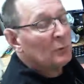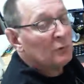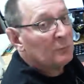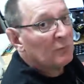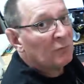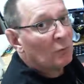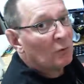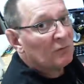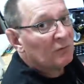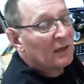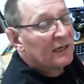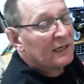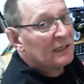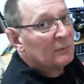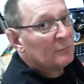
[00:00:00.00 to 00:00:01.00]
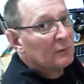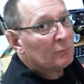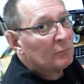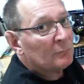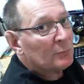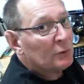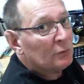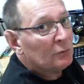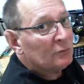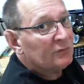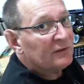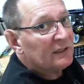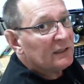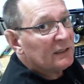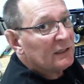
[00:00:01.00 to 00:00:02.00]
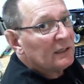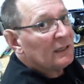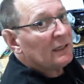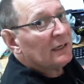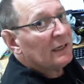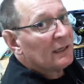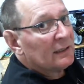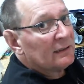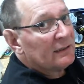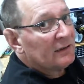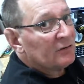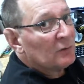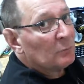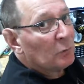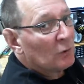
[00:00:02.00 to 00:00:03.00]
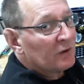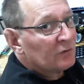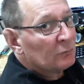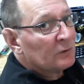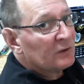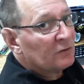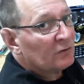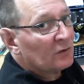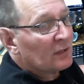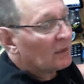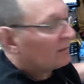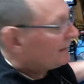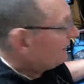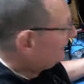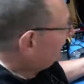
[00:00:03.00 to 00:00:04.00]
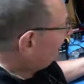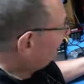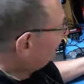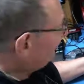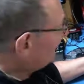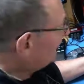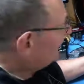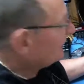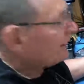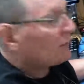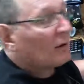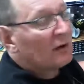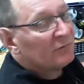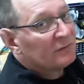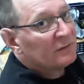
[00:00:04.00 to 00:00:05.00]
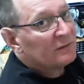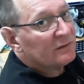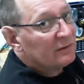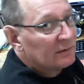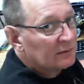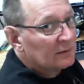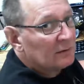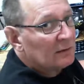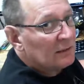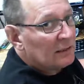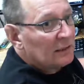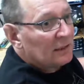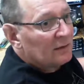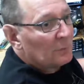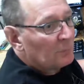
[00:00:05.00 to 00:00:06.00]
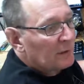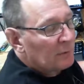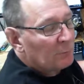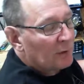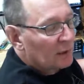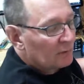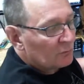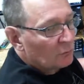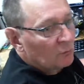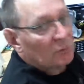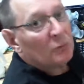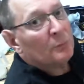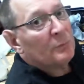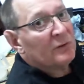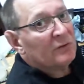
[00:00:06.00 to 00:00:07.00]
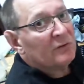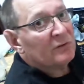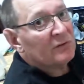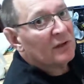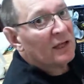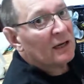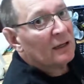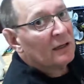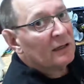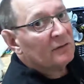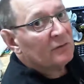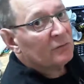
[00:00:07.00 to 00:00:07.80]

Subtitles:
before flight can be removed, and these deploy switches are now keeping the satellite off until the P-pod door opens, the satellites are